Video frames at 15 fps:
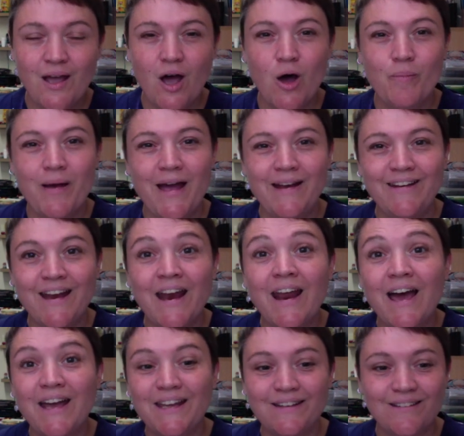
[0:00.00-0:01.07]
Amen. Night
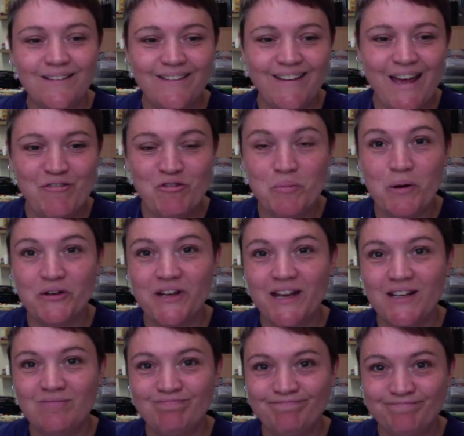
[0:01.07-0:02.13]
night, everybody.